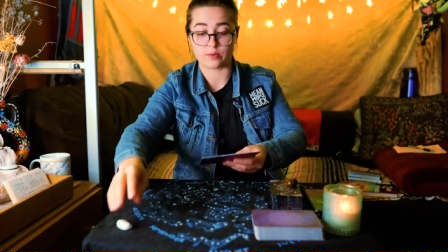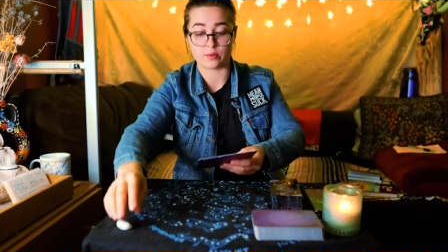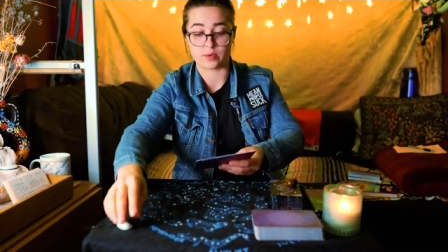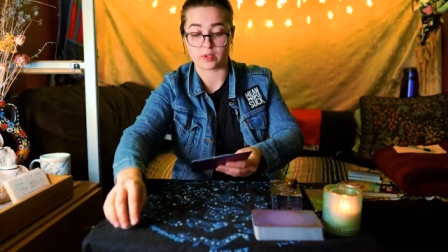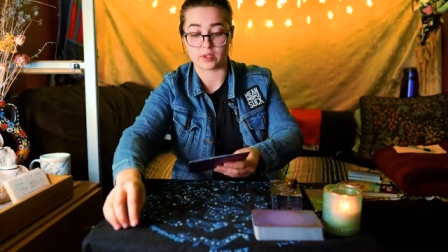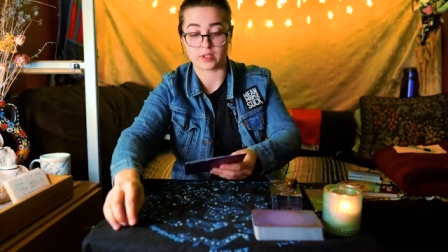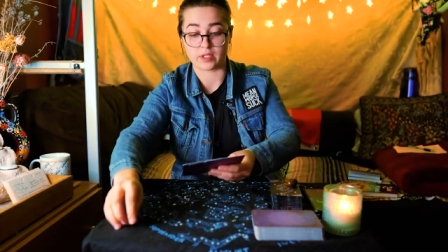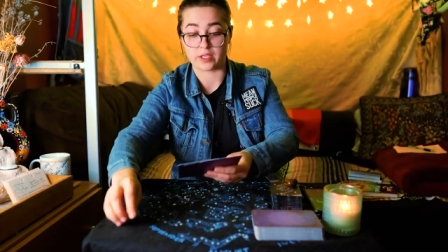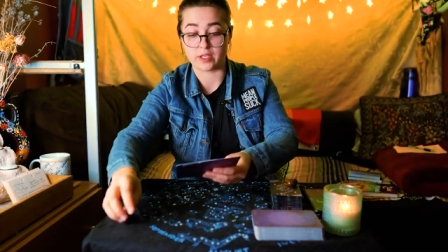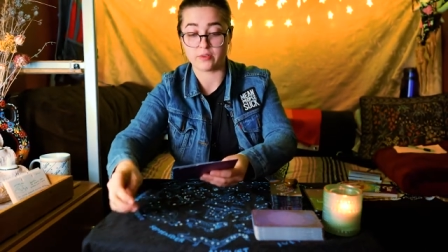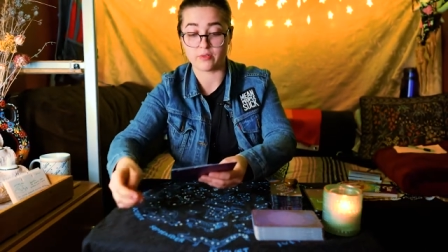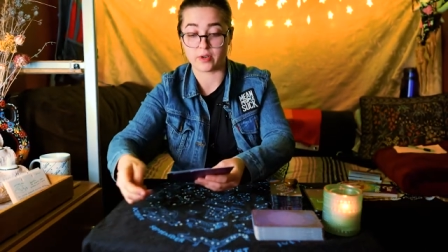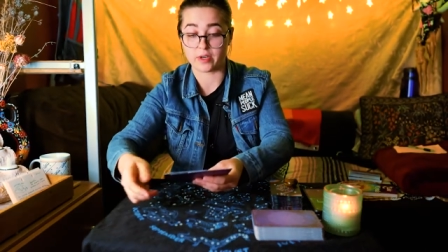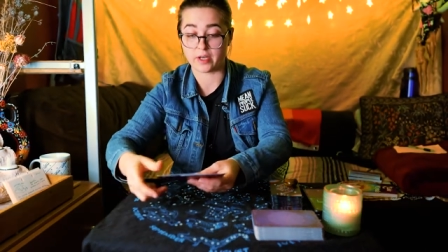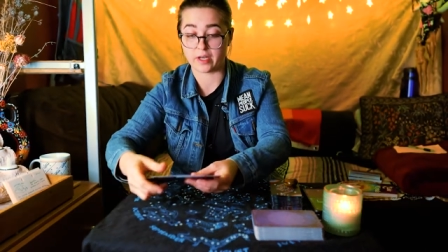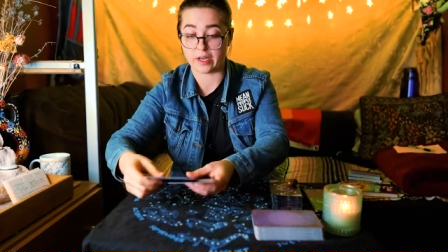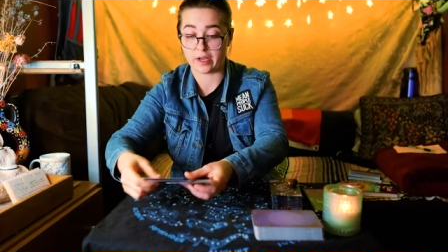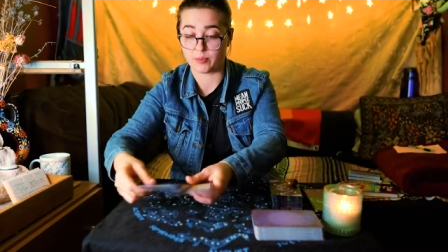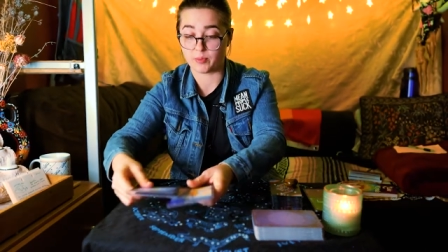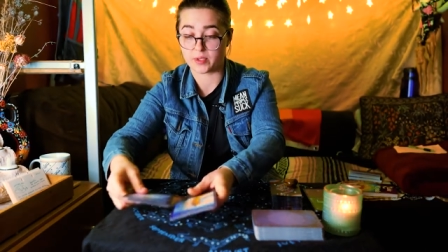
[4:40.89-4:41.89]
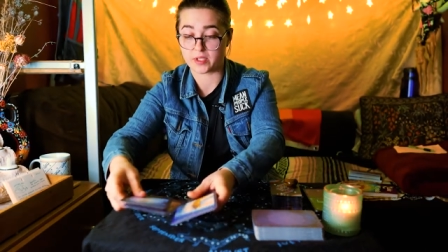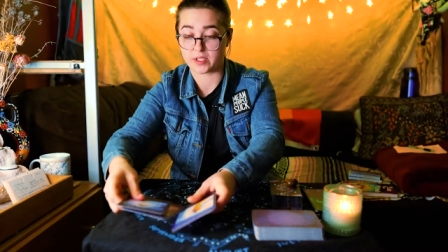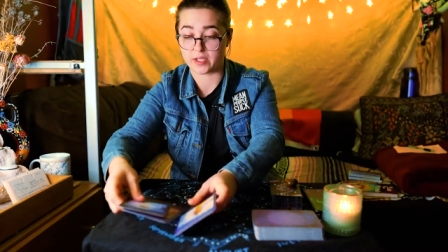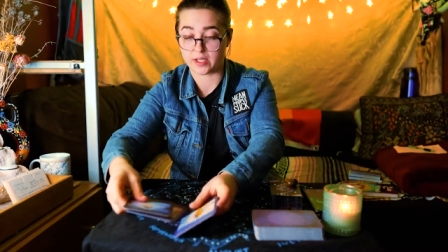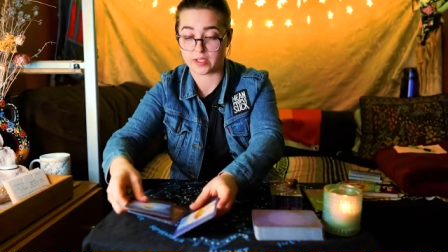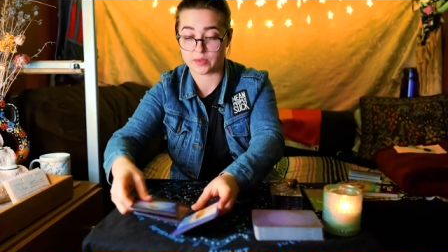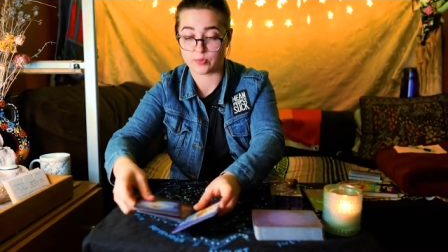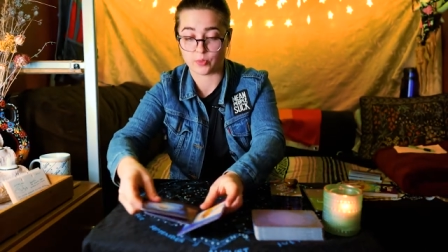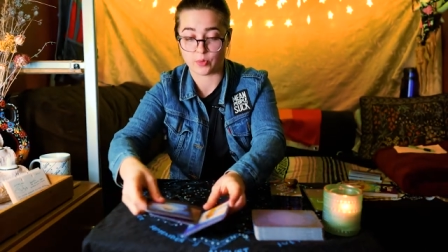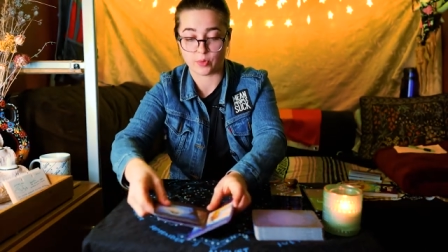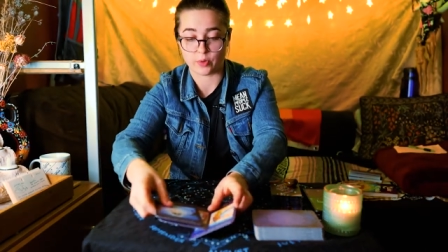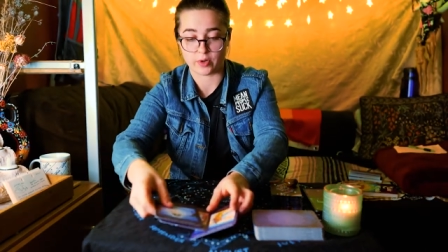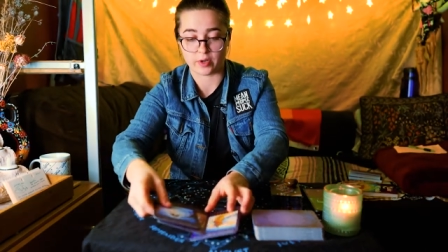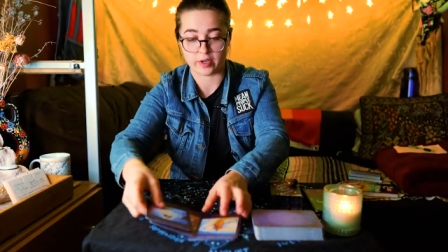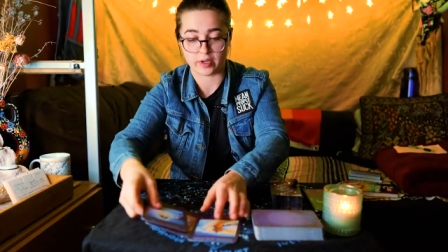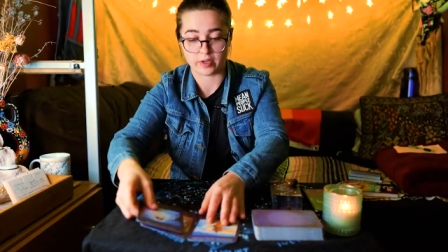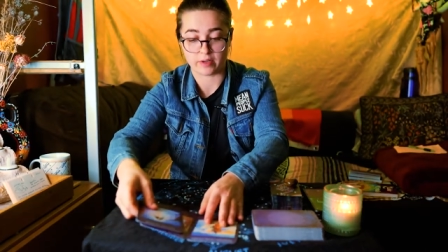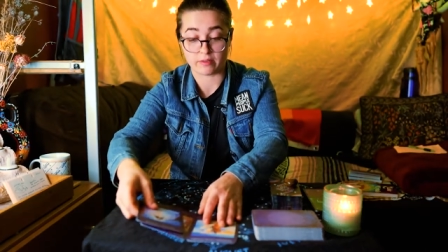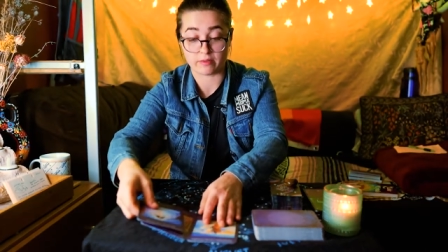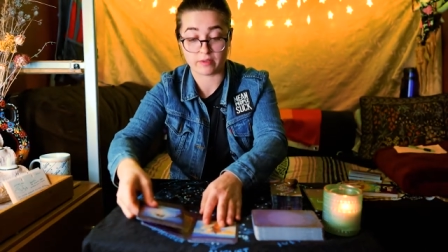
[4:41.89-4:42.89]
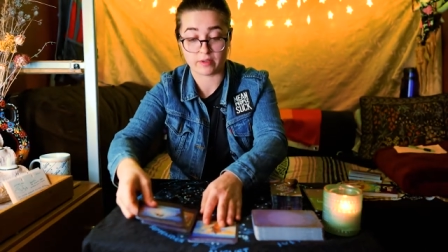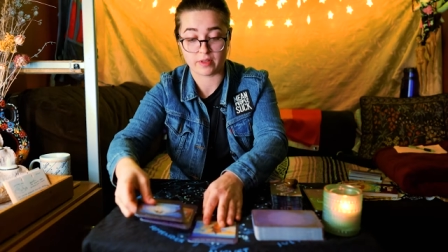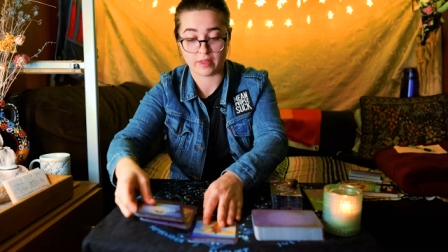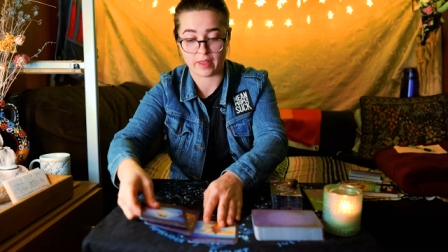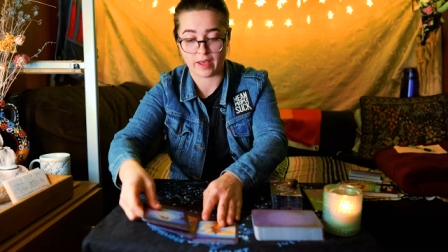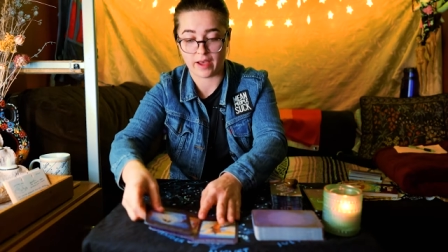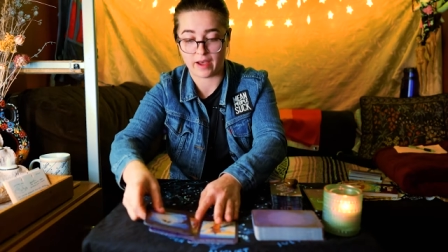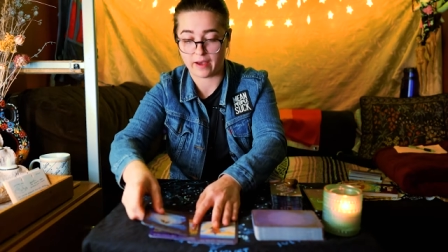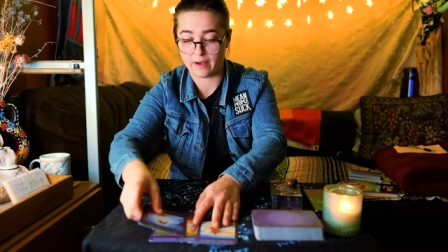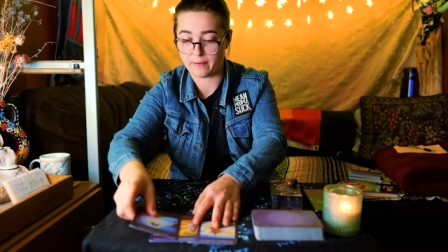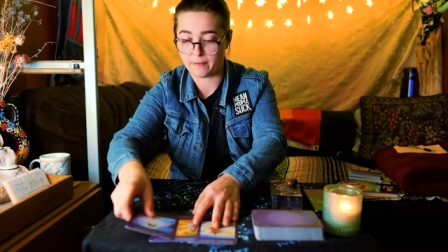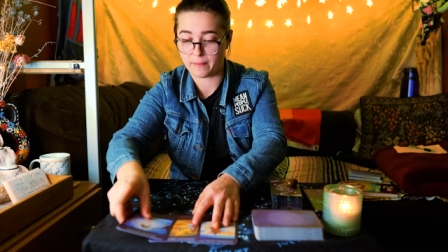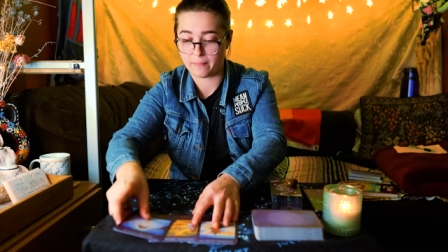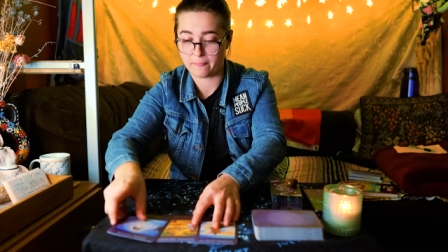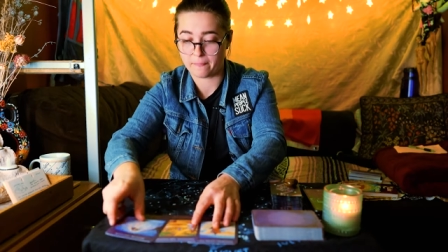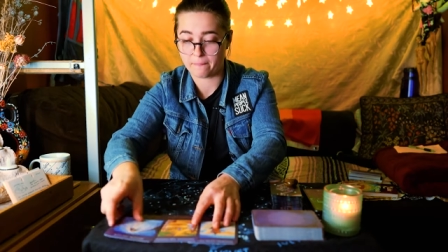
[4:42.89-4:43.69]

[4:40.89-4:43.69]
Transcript: world need right now besides more of that?